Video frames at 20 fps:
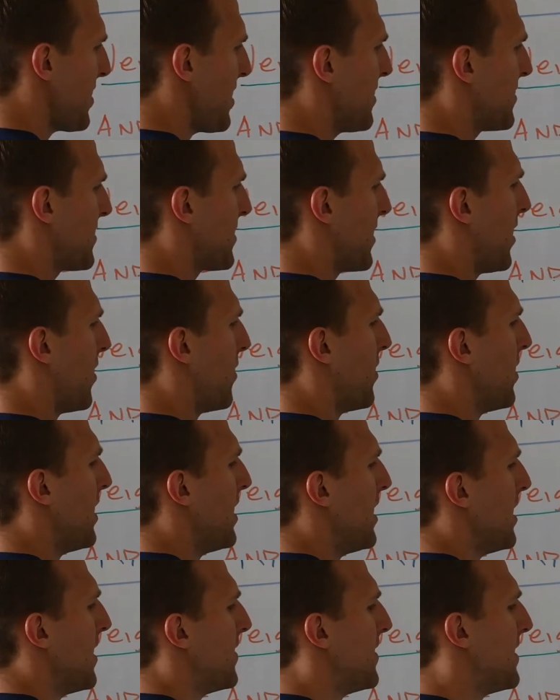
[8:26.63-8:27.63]
So
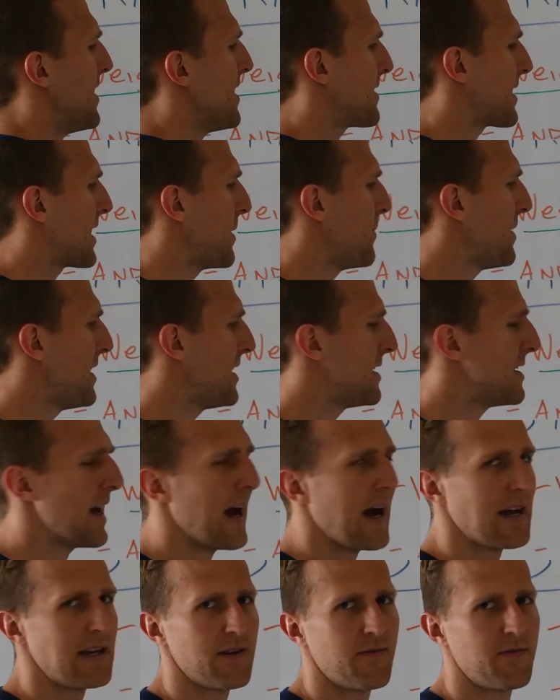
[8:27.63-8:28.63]
this can be
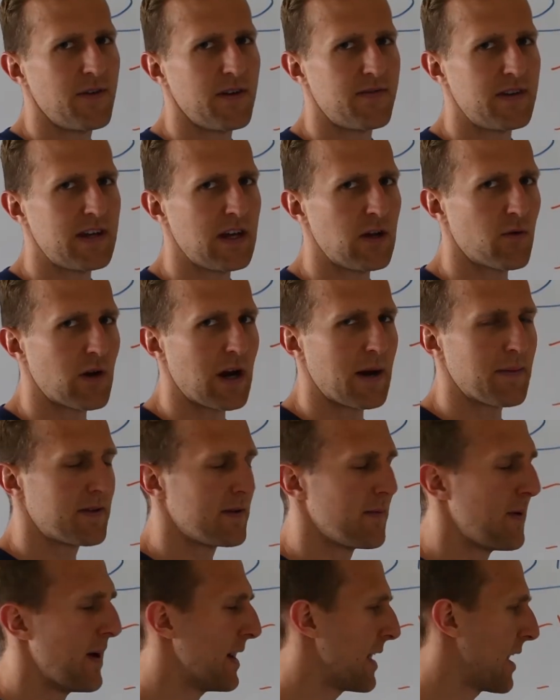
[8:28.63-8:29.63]
10 to 15 reps
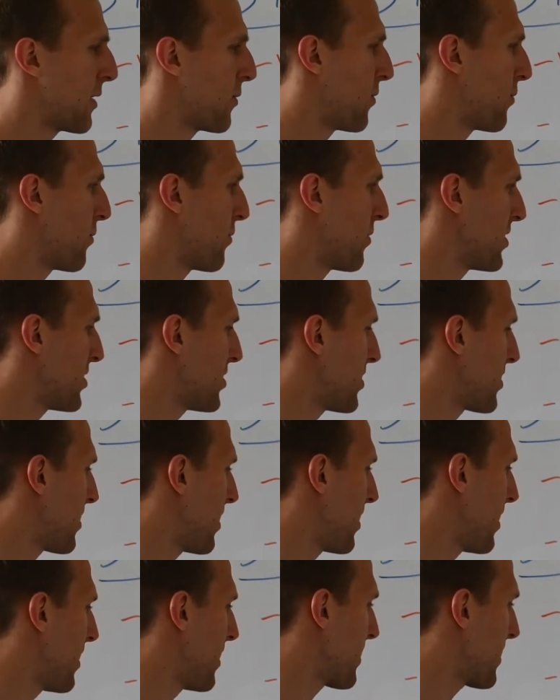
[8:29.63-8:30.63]
depending on what
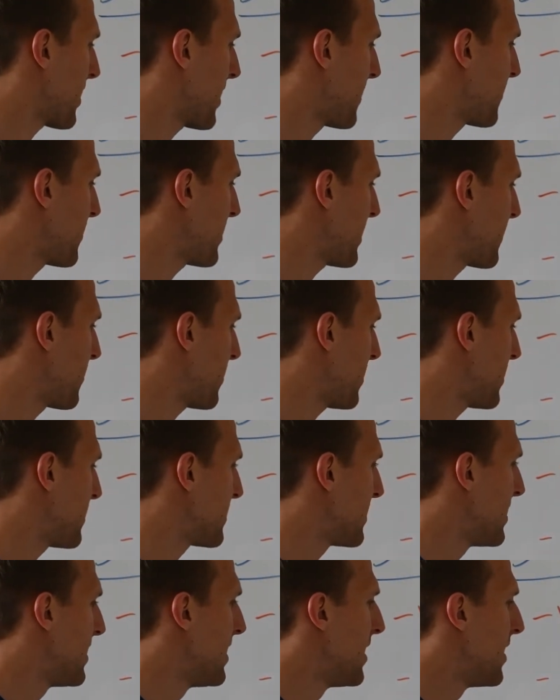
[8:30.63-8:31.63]
your comfort level is.